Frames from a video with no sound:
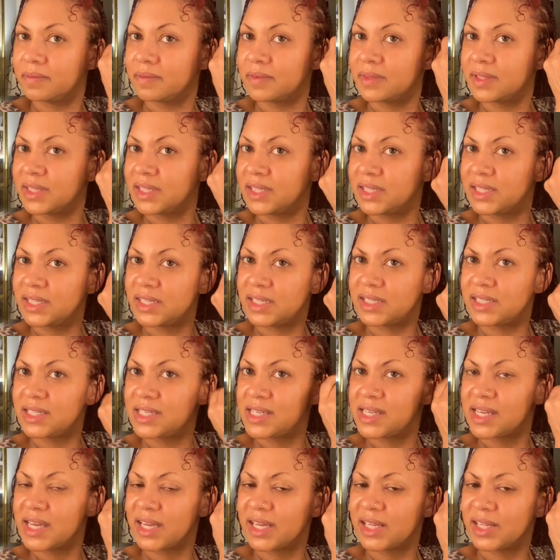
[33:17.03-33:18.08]
It didn't
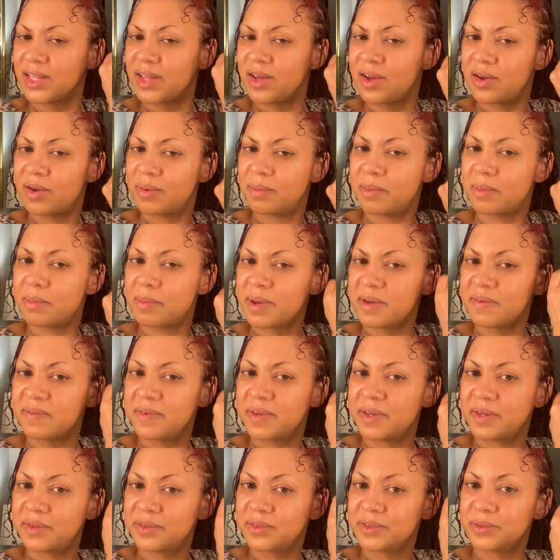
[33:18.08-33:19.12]
take long, but my
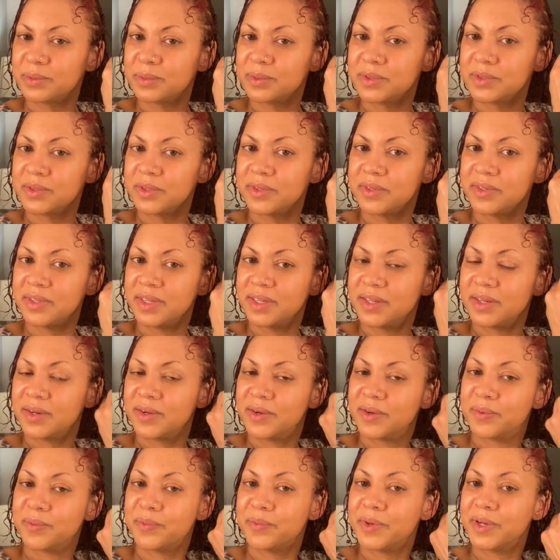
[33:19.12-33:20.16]
fingers were starting to get
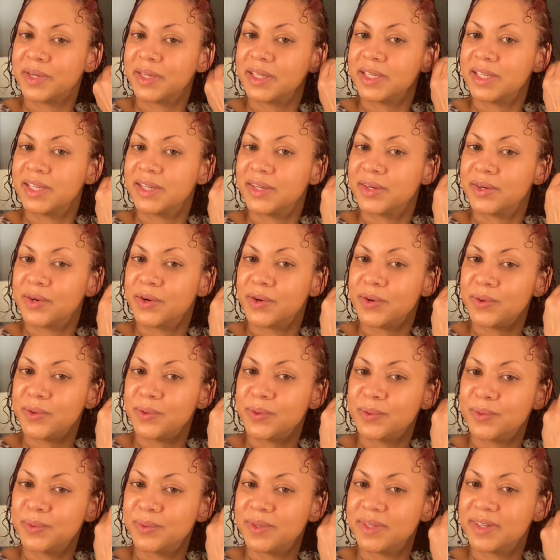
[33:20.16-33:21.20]
all wrinkly and
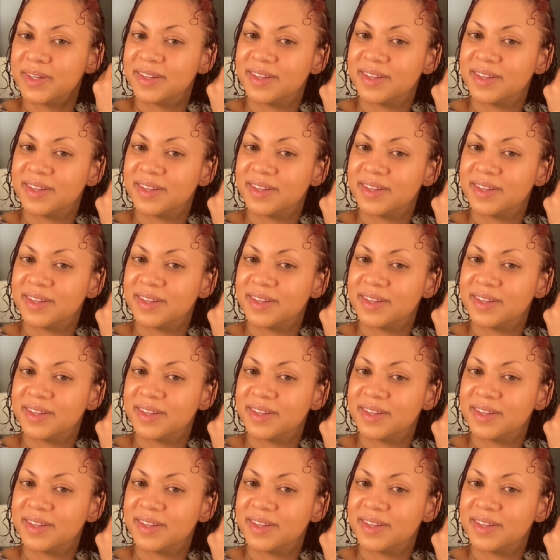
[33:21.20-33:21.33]
cold.